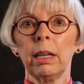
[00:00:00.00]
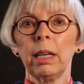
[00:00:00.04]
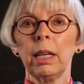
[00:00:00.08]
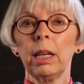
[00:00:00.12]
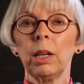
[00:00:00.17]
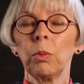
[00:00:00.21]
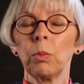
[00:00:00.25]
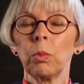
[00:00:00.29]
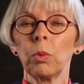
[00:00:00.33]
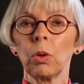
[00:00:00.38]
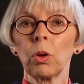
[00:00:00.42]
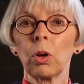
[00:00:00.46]

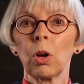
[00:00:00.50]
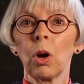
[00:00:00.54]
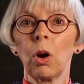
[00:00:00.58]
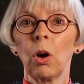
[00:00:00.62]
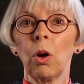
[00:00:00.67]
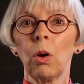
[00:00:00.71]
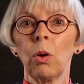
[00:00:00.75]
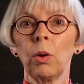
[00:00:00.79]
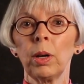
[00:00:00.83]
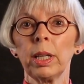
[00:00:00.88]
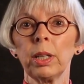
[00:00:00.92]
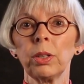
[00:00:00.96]
it will
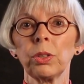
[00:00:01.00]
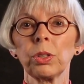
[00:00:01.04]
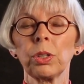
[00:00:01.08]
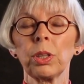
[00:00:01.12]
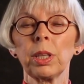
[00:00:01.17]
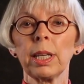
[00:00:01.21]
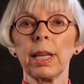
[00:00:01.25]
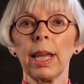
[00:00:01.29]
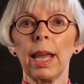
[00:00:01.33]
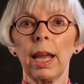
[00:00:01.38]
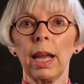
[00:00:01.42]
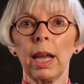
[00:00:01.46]
go into
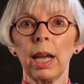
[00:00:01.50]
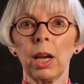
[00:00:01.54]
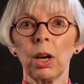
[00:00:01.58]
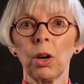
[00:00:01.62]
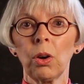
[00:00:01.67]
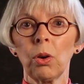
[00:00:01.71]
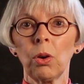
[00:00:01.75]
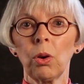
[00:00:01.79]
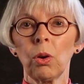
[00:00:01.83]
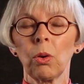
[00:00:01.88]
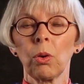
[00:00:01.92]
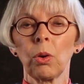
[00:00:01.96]
the
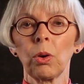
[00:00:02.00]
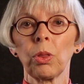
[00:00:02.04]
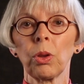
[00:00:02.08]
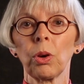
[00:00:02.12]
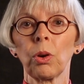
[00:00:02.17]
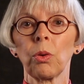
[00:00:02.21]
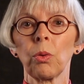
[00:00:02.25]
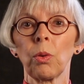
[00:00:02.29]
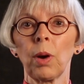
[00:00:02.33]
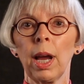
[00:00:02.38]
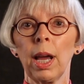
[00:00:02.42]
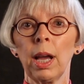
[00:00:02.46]
air or the
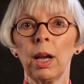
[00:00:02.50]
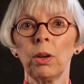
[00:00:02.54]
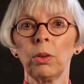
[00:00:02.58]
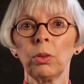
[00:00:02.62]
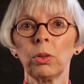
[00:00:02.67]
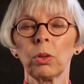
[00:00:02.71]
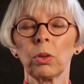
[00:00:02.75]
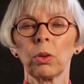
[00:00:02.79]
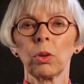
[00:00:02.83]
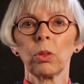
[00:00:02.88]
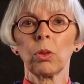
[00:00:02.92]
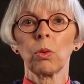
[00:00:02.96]

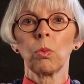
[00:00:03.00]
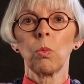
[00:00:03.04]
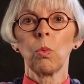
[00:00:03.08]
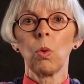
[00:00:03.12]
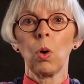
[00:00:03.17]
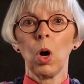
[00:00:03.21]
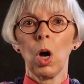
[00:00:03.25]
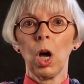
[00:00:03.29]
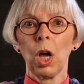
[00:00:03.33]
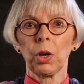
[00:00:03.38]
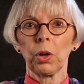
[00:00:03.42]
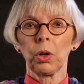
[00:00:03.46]
ground or the
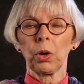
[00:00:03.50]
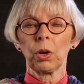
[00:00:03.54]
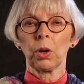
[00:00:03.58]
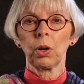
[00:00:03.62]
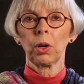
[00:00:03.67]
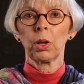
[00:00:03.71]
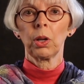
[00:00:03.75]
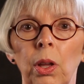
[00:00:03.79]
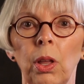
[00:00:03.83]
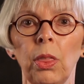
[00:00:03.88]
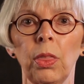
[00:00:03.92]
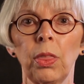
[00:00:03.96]
water.
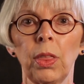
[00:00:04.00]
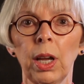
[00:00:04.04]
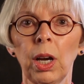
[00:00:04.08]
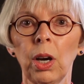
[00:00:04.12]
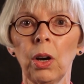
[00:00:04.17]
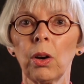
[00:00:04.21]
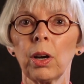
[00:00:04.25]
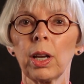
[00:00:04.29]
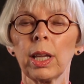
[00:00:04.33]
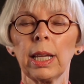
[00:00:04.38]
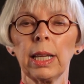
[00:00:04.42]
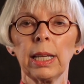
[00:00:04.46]

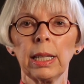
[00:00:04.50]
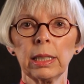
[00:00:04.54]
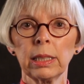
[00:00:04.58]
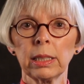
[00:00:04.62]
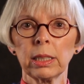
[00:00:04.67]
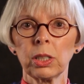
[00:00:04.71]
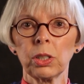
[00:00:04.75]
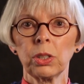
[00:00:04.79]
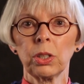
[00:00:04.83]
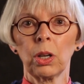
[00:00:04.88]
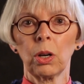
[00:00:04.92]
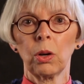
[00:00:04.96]
There
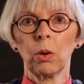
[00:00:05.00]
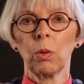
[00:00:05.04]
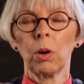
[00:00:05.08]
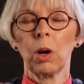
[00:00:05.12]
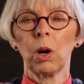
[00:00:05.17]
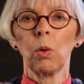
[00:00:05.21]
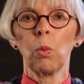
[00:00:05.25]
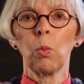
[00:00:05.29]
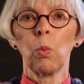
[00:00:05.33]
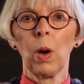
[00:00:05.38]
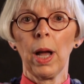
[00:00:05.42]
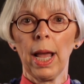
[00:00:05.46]
is no
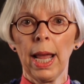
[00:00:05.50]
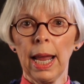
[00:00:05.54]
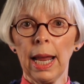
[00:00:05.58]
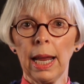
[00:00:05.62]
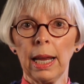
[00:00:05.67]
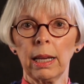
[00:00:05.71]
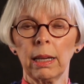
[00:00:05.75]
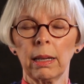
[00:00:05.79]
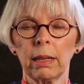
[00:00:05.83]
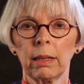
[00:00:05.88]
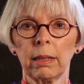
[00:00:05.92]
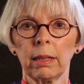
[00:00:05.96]

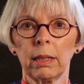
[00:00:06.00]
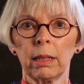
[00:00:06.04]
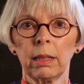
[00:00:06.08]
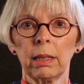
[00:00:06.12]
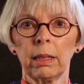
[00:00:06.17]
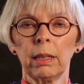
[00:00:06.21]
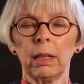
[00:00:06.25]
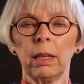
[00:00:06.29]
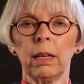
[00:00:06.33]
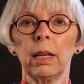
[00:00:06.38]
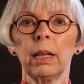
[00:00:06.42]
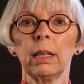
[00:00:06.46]
away.
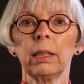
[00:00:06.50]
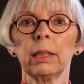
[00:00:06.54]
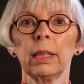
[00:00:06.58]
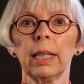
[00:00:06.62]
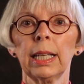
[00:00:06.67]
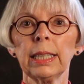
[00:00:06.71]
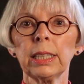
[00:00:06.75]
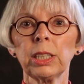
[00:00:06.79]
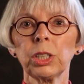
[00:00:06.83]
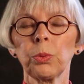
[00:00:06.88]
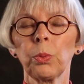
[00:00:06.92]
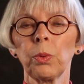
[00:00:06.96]

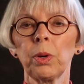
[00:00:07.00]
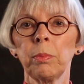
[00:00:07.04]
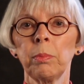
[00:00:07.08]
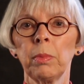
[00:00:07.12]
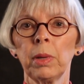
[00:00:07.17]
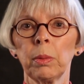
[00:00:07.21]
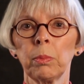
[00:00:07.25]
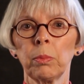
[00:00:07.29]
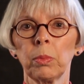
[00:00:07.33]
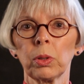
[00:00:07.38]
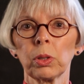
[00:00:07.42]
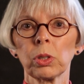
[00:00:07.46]
Let's
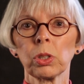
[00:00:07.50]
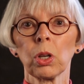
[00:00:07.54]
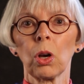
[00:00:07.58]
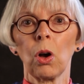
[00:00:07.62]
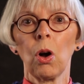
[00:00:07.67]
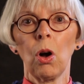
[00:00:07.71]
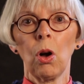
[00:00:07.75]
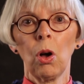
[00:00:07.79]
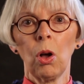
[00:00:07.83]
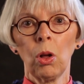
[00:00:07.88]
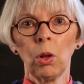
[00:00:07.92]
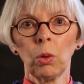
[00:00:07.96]
remember to
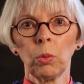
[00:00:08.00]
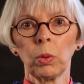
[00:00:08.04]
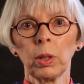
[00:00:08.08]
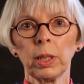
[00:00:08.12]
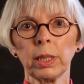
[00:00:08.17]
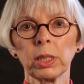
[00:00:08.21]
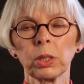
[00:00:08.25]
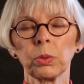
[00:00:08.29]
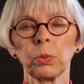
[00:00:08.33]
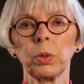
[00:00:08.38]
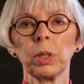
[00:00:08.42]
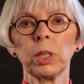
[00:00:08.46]

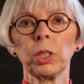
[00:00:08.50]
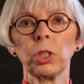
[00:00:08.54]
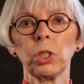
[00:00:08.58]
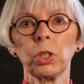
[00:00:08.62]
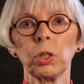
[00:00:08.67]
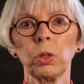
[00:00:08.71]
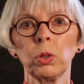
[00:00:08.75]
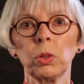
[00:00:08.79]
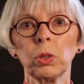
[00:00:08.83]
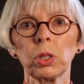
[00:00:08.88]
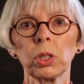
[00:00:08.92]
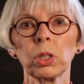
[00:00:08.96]
always
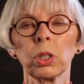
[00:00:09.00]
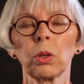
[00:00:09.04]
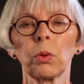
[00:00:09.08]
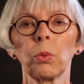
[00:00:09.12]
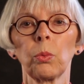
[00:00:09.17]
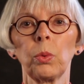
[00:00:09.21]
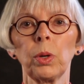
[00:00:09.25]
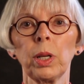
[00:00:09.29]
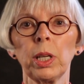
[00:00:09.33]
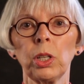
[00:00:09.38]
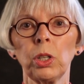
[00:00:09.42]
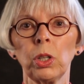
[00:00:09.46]
reduce,
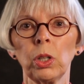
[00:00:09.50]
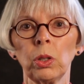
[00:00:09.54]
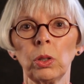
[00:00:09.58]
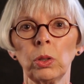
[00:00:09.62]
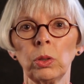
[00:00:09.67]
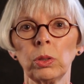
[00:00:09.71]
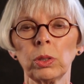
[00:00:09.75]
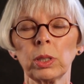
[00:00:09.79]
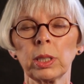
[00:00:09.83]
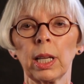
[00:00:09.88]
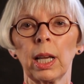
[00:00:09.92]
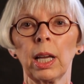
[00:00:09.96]

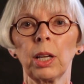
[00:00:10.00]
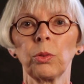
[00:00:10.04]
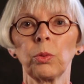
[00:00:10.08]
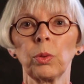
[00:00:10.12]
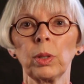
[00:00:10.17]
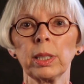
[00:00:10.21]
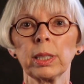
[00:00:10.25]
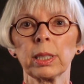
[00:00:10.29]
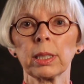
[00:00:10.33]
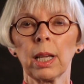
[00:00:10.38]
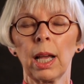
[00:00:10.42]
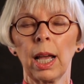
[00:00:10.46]
reuse, and
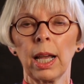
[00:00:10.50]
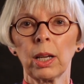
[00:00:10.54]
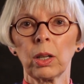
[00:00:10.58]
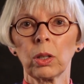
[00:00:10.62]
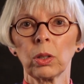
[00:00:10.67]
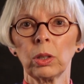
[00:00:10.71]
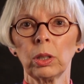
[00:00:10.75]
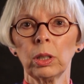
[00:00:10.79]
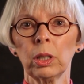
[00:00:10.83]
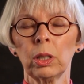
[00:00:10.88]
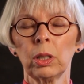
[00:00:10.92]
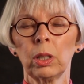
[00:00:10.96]

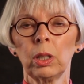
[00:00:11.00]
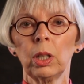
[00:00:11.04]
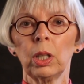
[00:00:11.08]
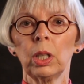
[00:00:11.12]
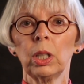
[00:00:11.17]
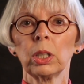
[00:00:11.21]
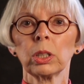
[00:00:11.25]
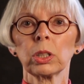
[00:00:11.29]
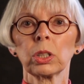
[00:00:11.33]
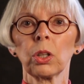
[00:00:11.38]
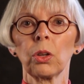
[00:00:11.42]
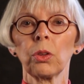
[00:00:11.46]
recycle
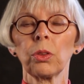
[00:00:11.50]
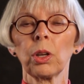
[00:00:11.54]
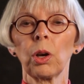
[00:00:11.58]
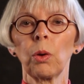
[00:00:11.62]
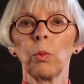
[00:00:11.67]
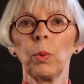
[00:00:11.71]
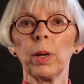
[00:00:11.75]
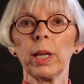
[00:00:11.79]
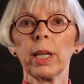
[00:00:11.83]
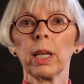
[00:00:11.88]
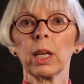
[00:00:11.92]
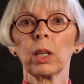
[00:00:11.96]
so that
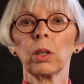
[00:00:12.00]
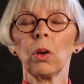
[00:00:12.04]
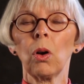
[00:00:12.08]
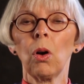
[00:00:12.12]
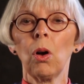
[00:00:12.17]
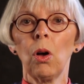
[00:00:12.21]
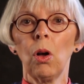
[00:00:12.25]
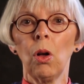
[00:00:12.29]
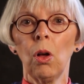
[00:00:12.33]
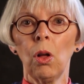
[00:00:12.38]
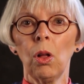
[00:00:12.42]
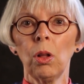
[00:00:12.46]
we can
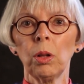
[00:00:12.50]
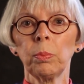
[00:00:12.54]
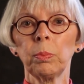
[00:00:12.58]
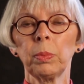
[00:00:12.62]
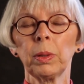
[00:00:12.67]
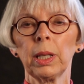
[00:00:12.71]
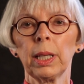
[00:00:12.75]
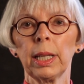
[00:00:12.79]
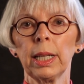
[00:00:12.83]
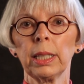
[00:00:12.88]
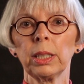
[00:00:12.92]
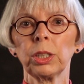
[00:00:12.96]
all
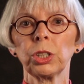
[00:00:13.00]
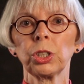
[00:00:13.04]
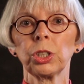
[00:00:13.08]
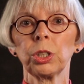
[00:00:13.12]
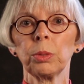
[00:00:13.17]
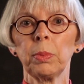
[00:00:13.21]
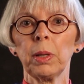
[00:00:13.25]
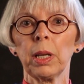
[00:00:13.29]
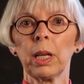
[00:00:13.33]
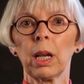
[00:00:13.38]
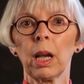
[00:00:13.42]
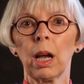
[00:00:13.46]
pledge
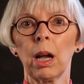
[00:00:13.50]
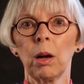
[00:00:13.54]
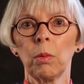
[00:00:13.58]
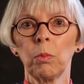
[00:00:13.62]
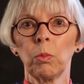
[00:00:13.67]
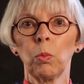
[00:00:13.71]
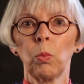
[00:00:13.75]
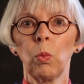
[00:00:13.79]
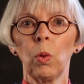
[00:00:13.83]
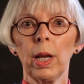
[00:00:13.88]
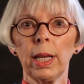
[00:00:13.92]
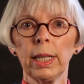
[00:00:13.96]
to
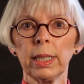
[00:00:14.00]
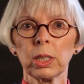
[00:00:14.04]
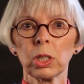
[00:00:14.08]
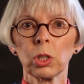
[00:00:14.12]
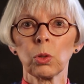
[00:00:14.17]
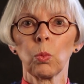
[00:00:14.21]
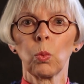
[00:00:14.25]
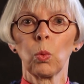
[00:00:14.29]
become waste